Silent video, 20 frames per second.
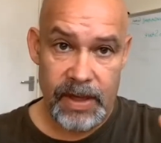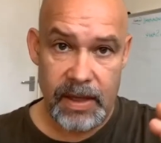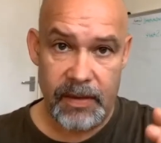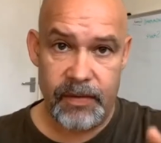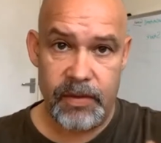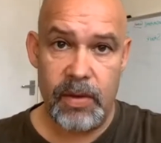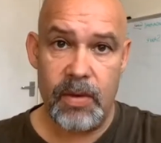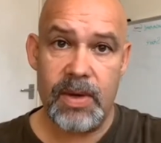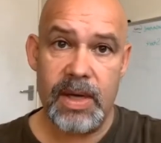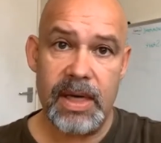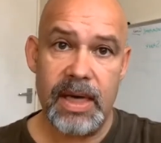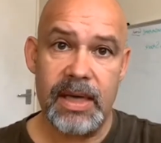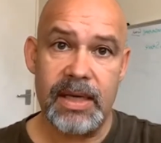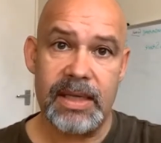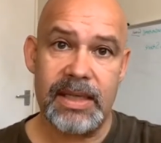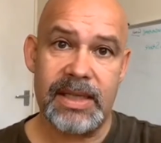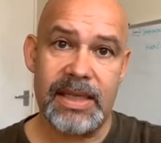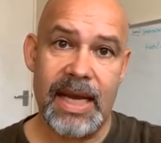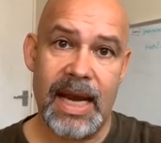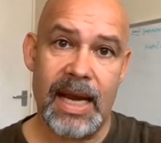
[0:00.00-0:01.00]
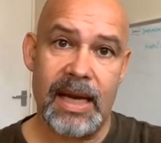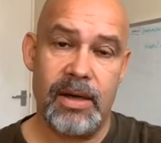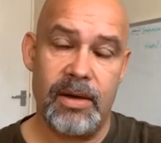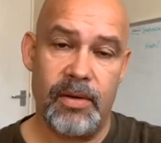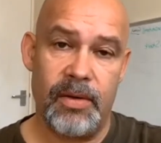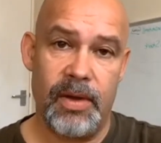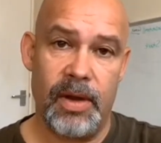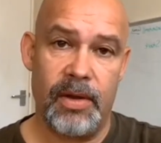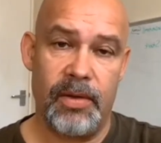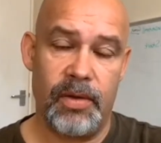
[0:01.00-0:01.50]
If you can
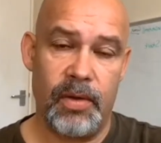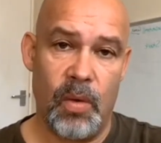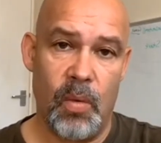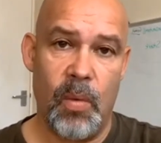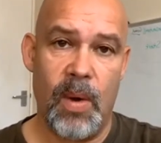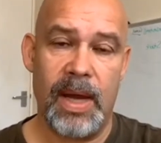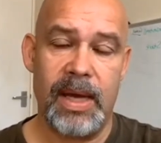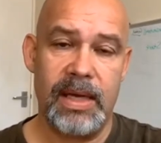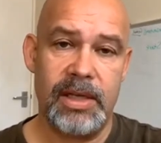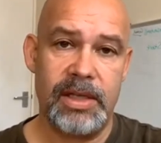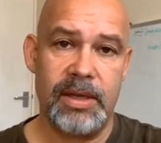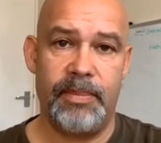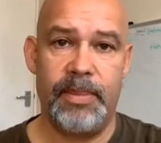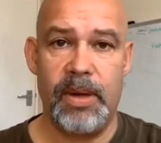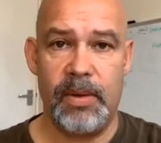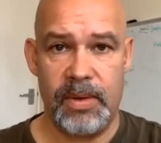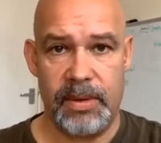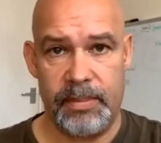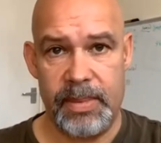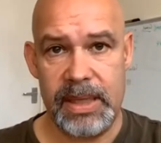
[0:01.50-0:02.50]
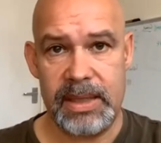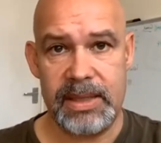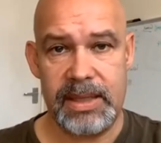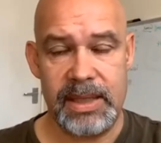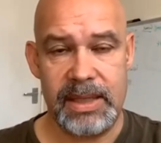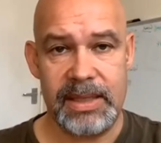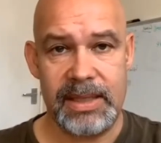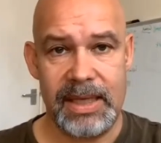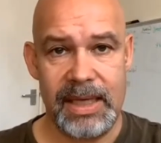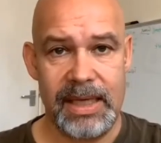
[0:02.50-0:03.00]
understand that the way to build a
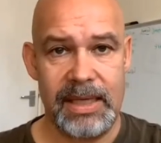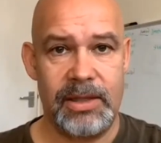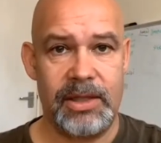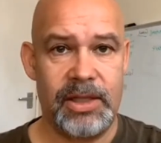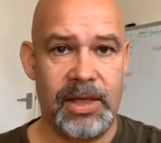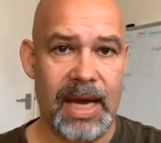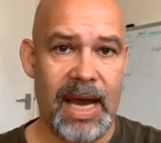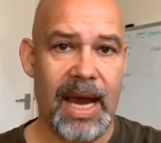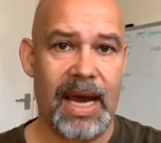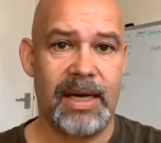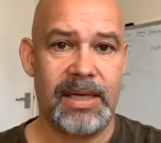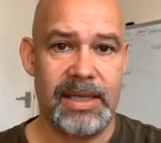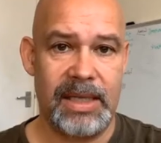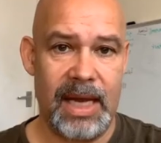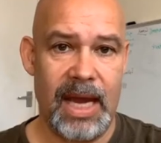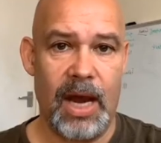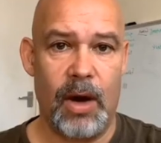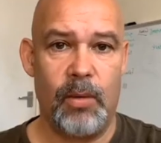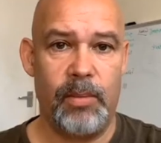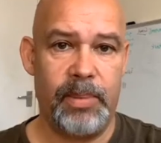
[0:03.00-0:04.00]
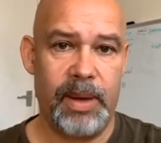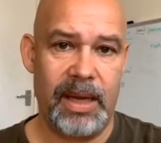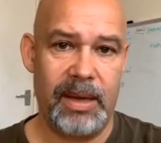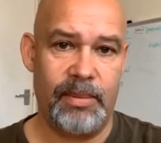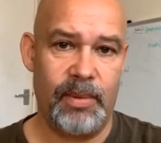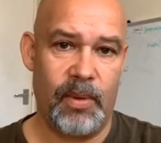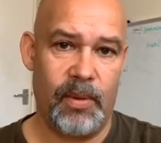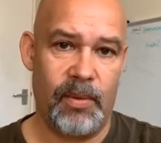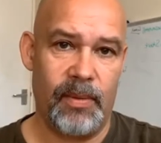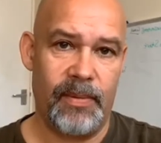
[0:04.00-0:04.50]
business is to actually help
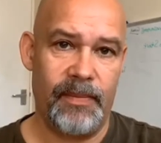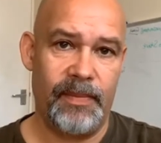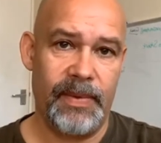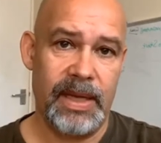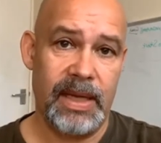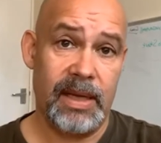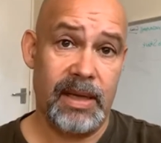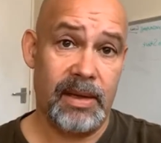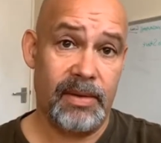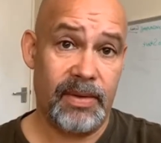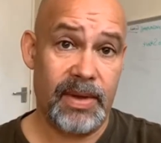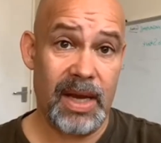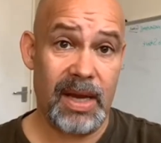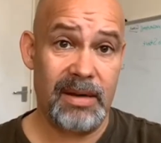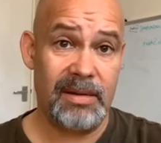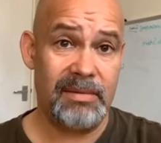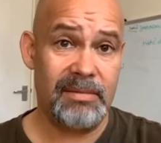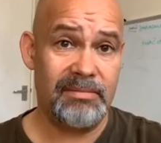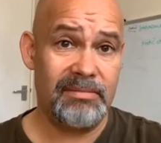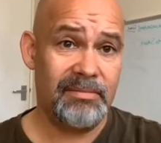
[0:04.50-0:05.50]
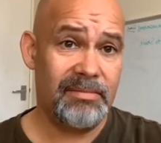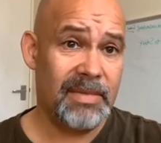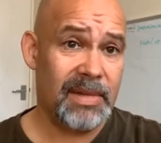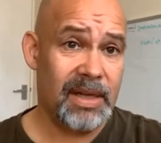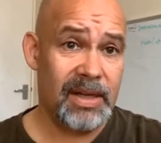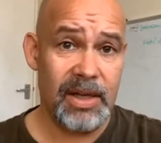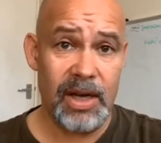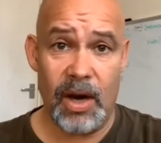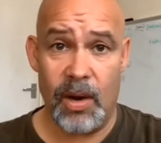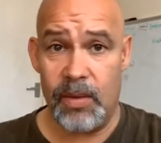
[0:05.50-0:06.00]
people, then,
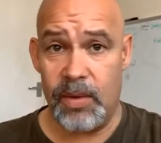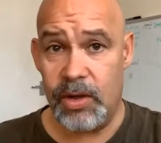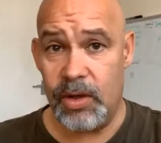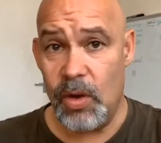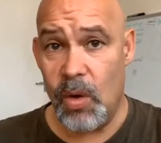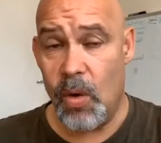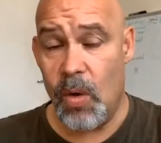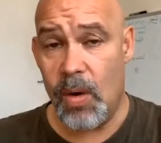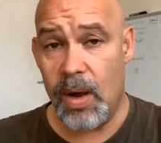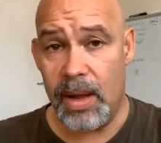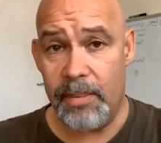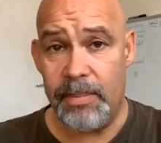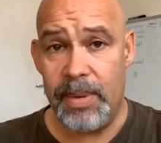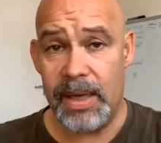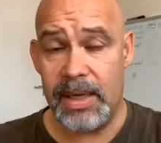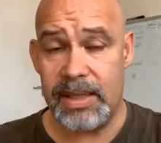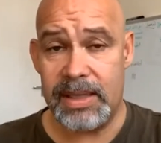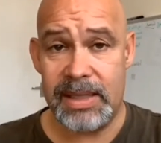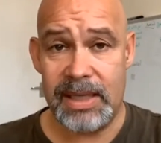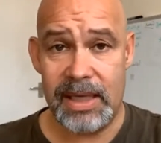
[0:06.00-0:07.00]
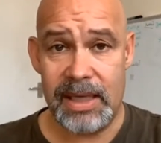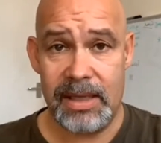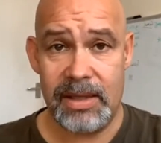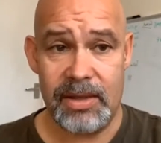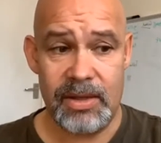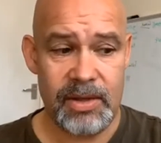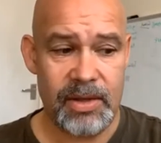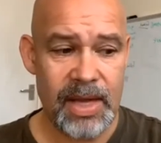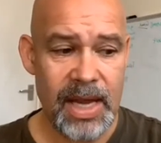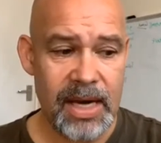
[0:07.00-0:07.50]
you know, your
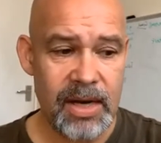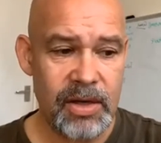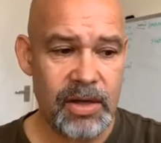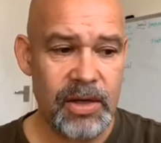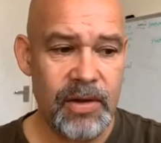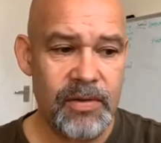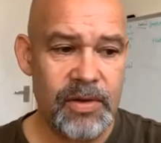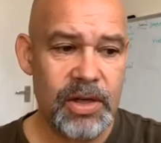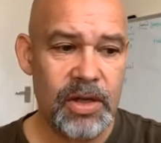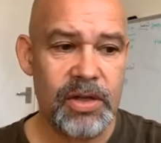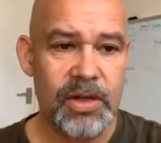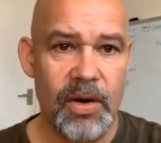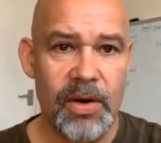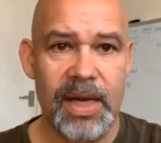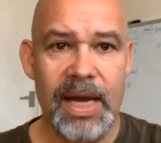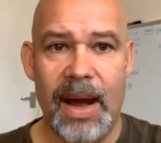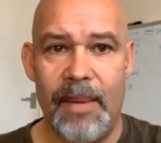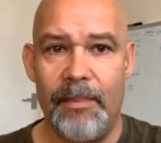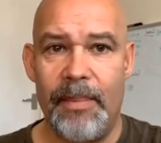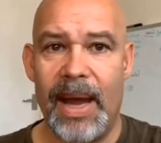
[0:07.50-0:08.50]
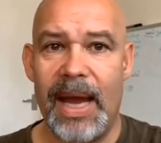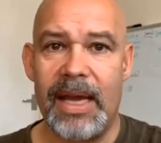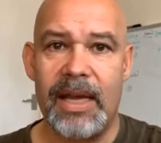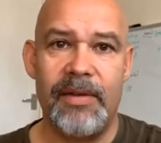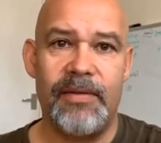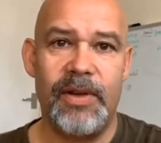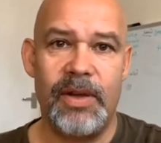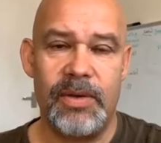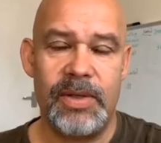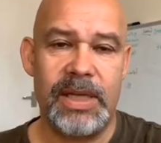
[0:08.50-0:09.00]
ability, then you've just got to come
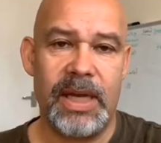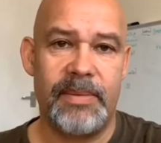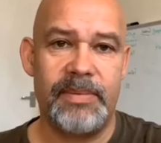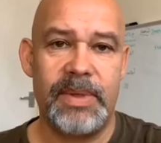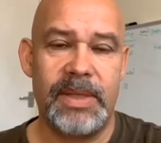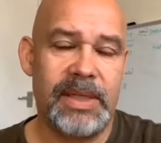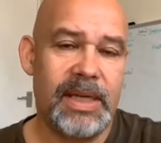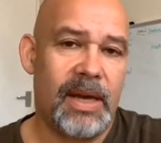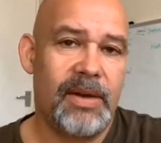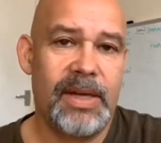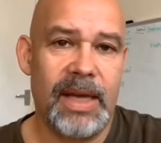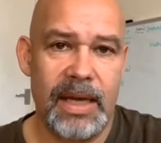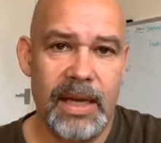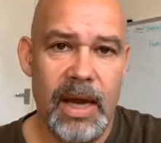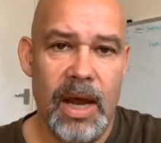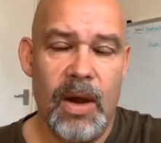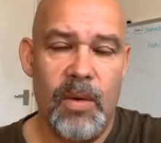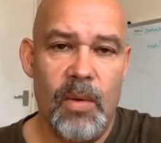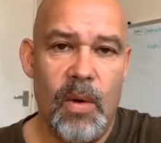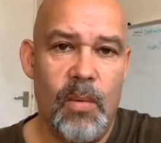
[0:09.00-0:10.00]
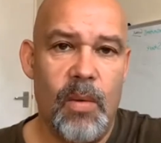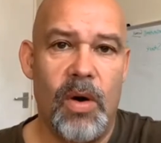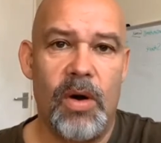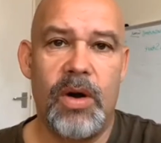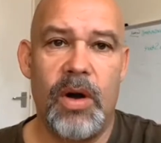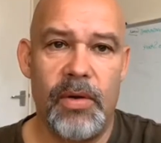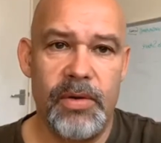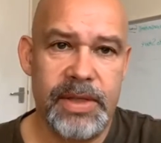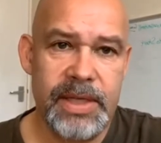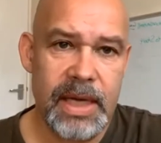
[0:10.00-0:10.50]
back a few steps and say, okay, well,
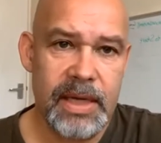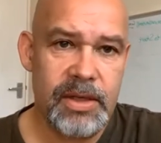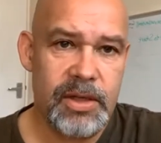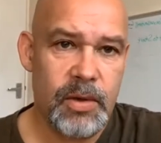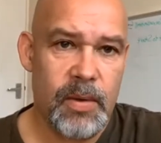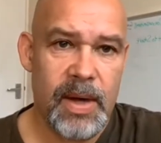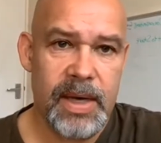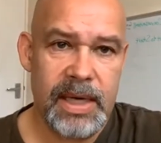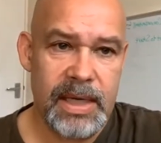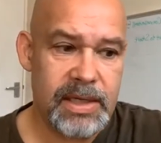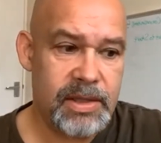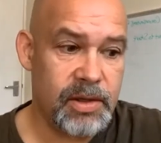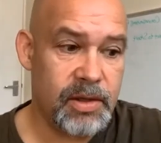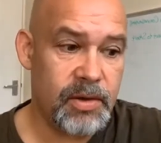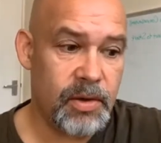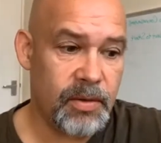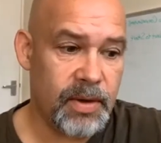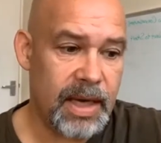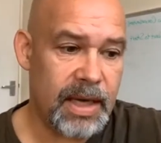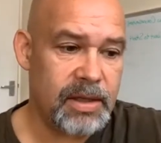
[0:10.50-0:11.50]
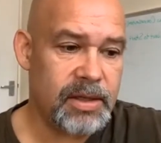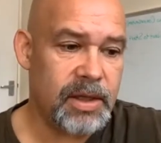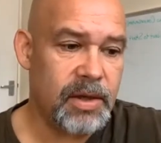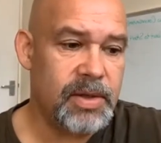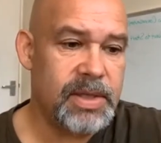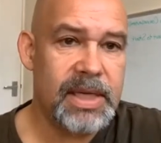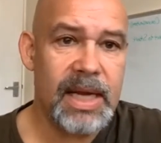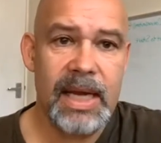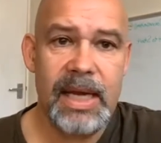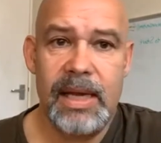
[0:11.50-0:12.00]
what content do I need to create?
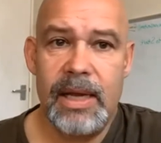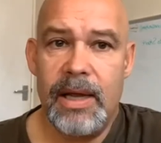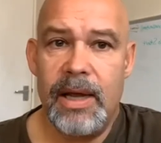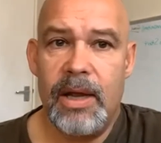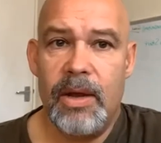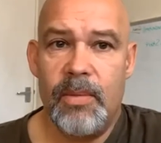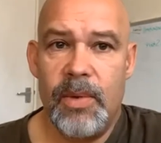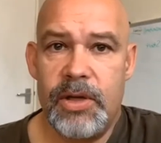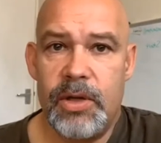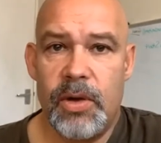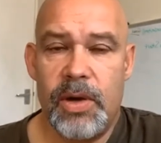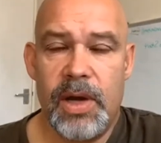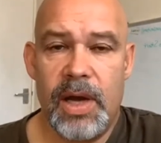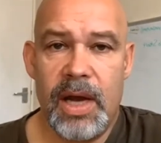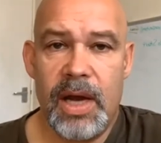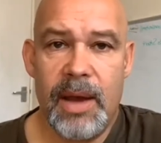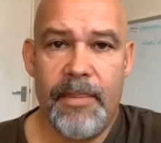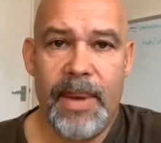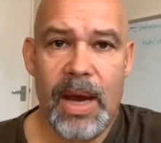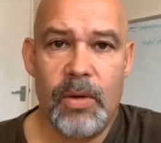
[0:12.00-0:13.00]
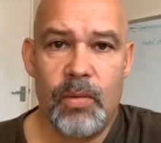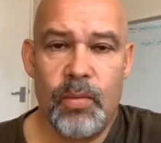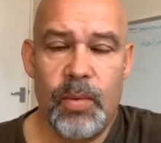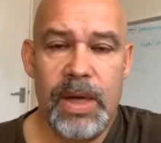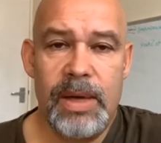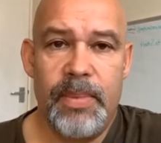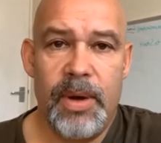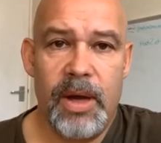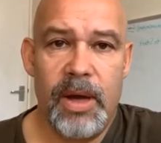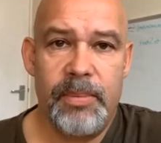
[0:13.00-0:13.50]
So today we're talking about
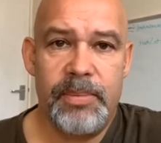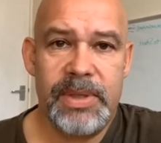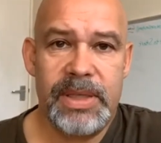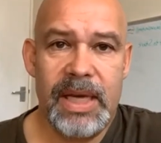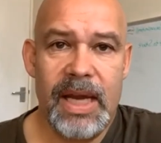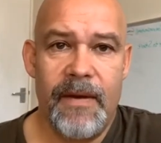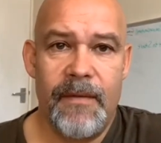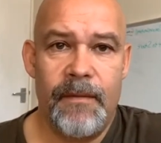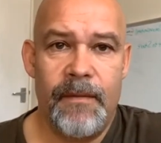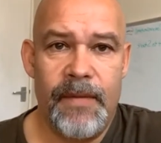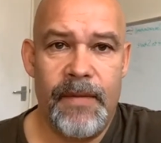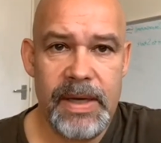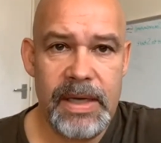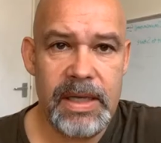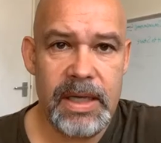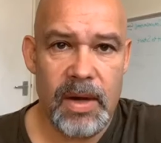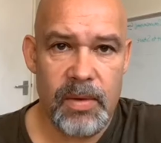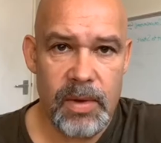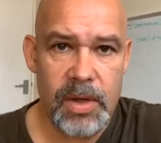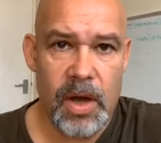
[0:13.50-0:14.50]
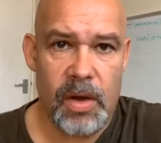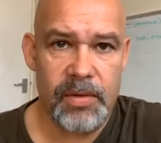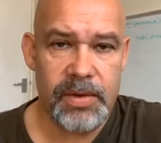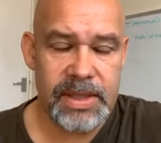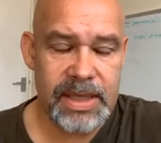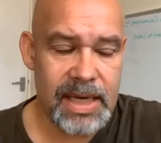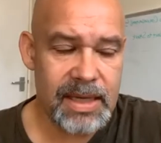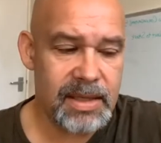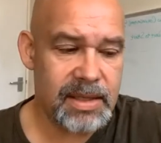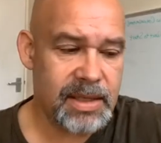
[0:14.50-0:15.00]
repurposing video
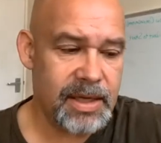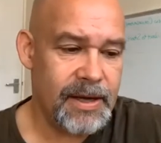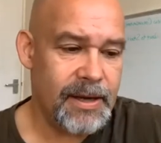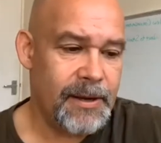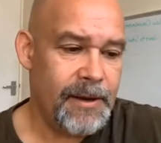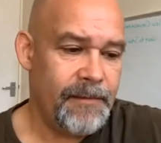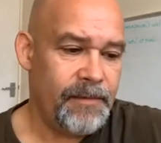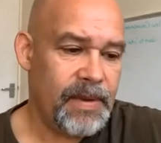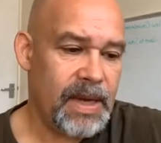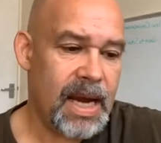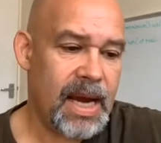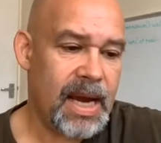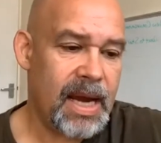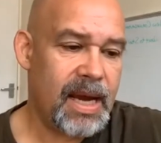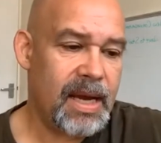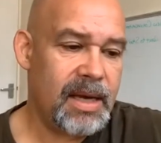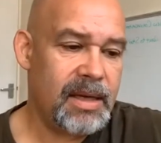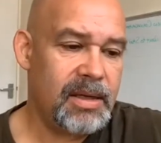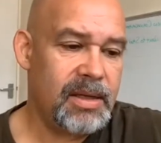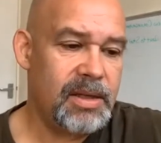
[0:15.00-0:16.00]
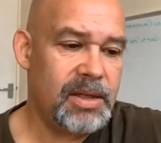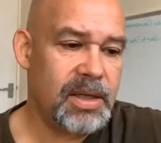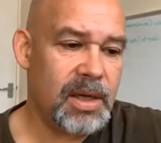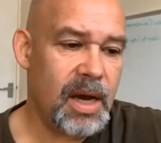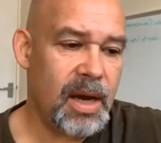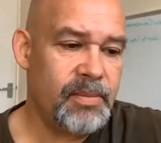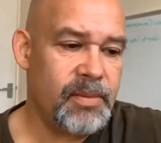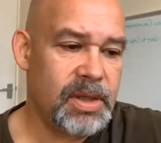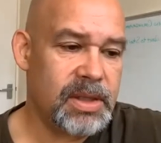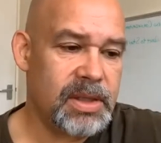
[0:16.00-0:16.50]
content. And
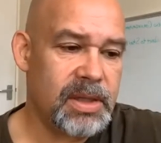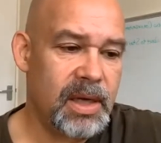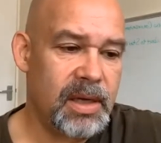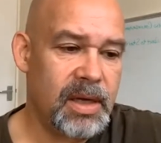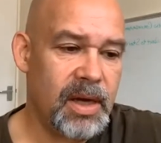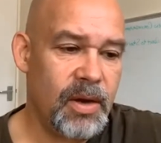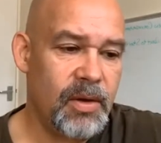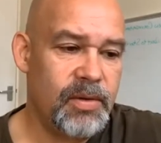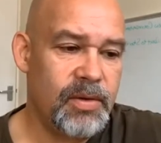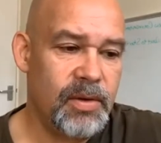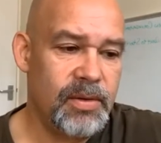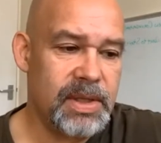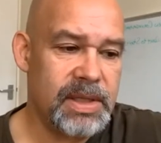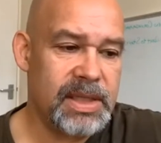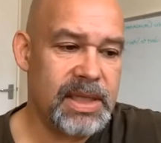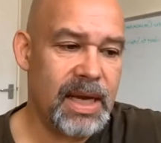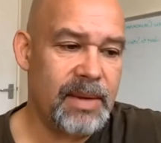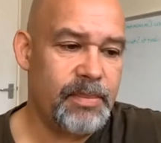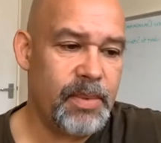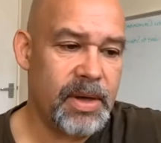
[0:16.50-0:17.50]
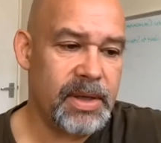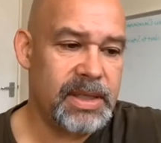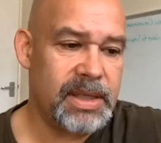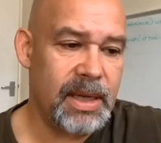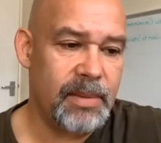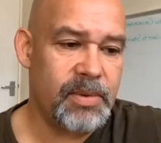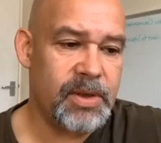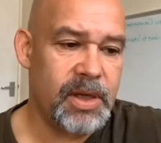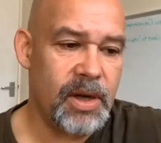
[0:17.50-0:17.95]
I'm just going to go through the step by step.